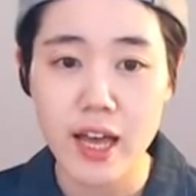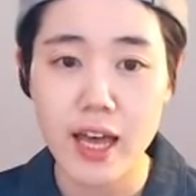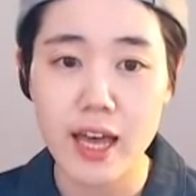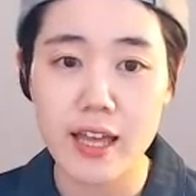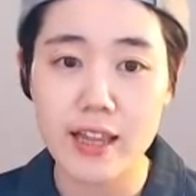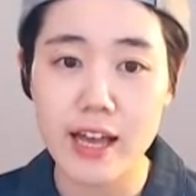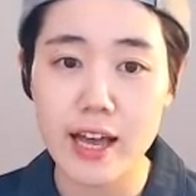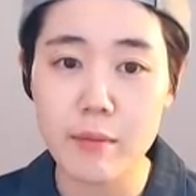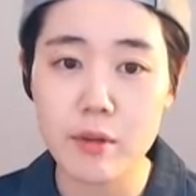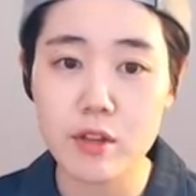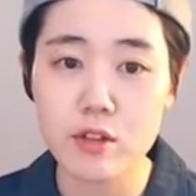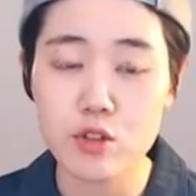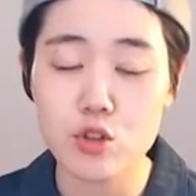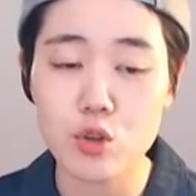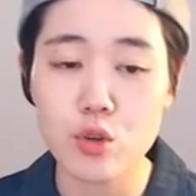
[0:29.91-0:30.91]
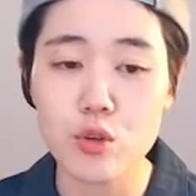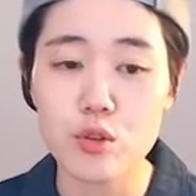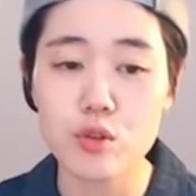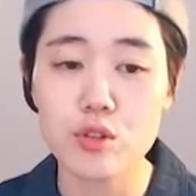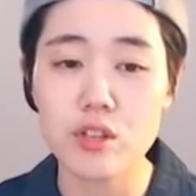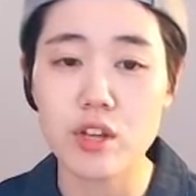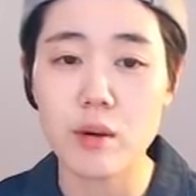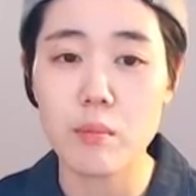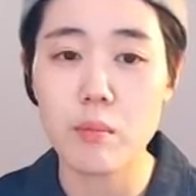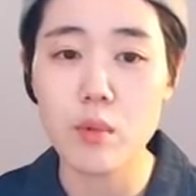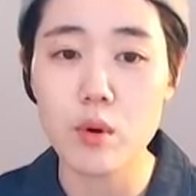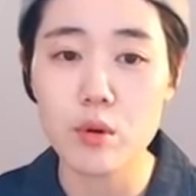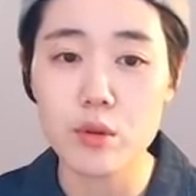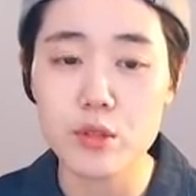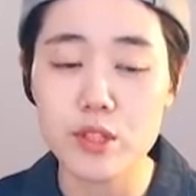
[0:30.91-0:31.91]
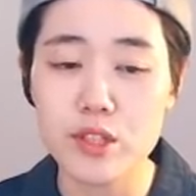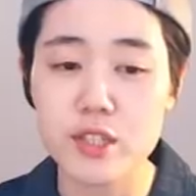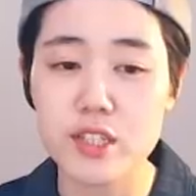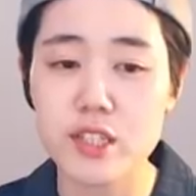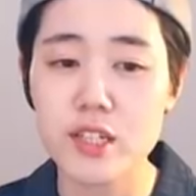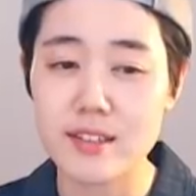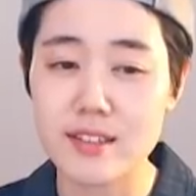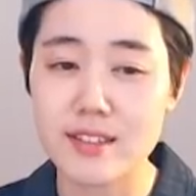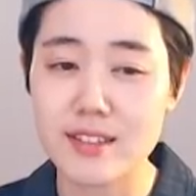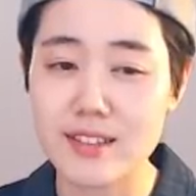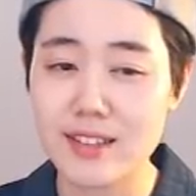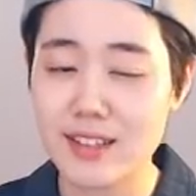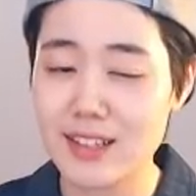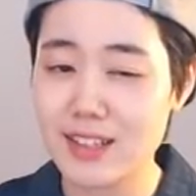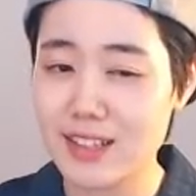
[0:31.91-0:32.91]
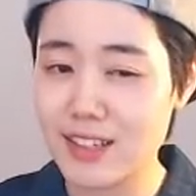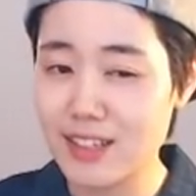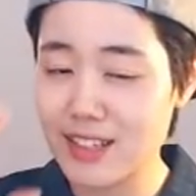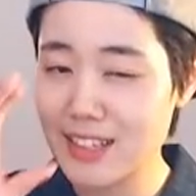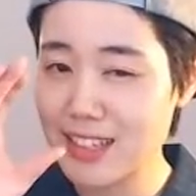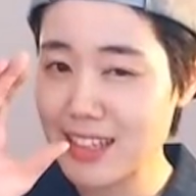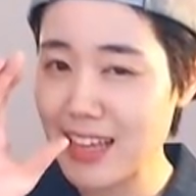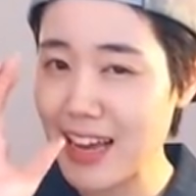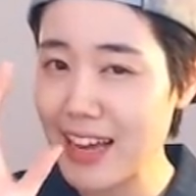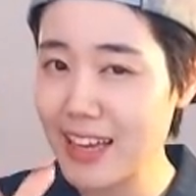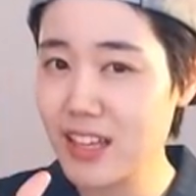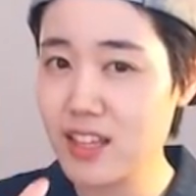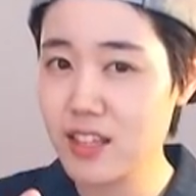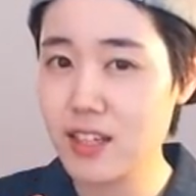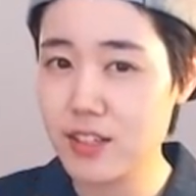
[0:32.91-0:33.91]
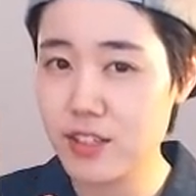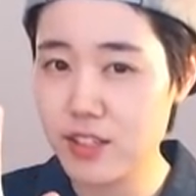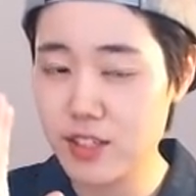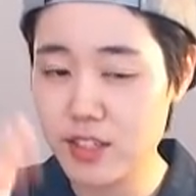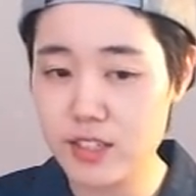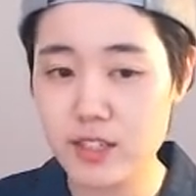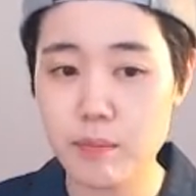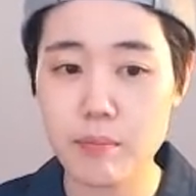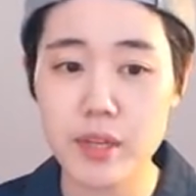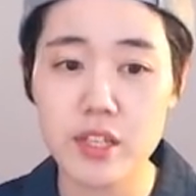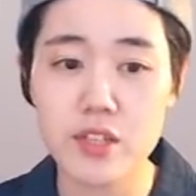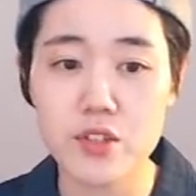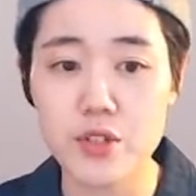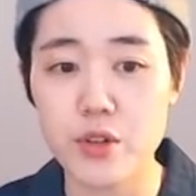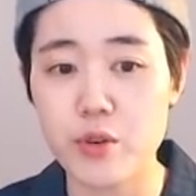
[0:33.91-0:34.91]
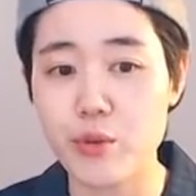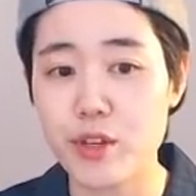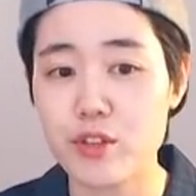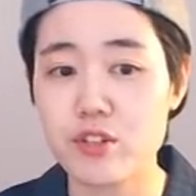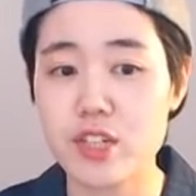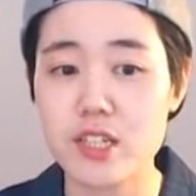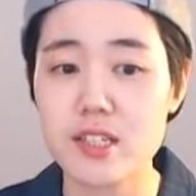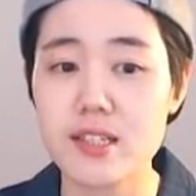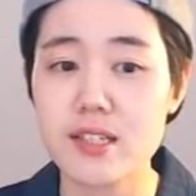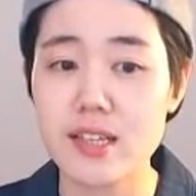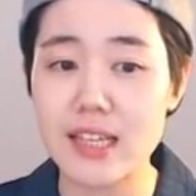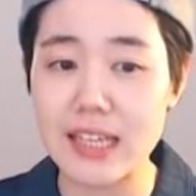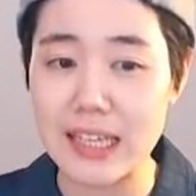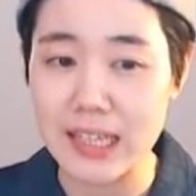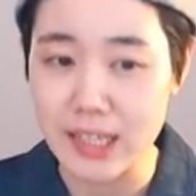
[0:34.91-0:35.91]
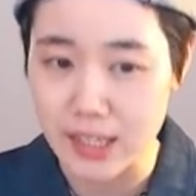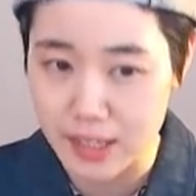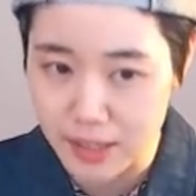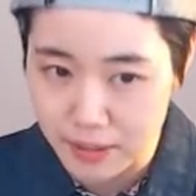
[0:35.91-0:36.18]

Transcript: And I'm gonna show you the tightest pincer, which is E.